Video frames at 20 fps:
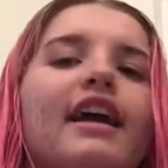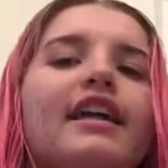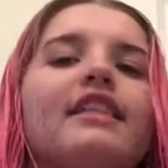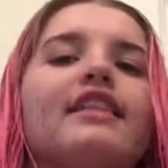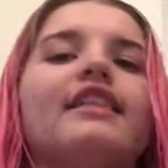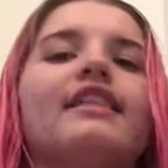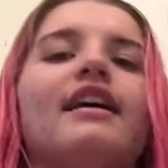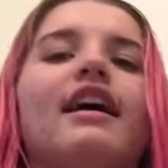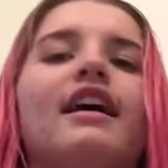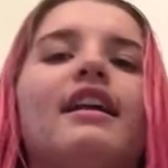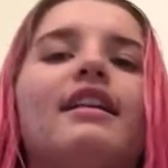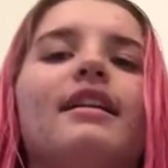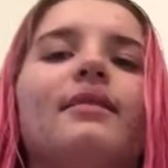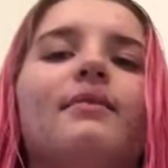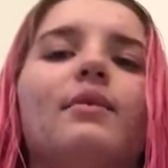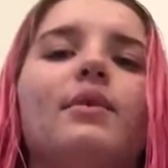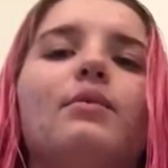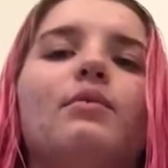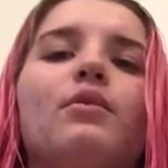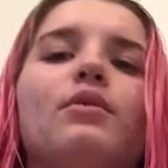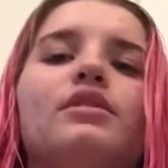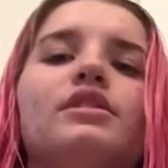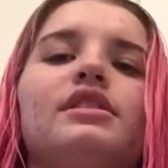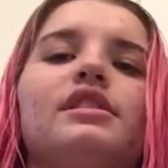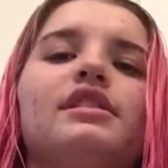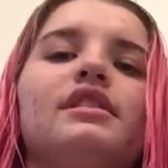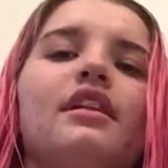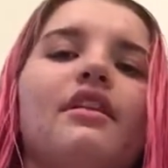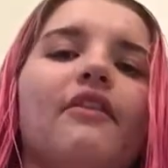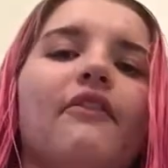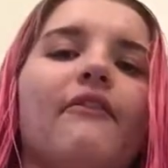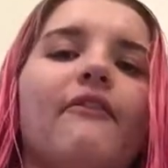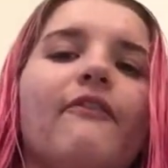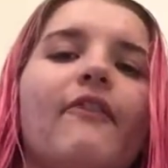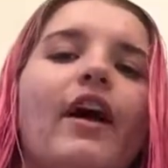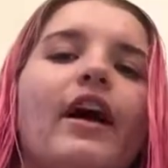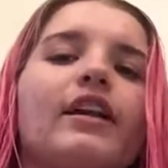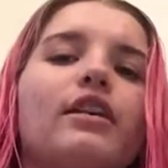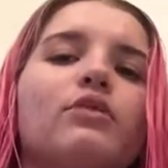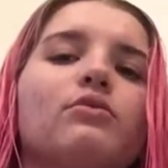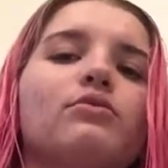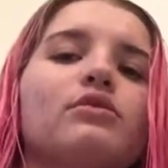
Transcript: and then we will see the final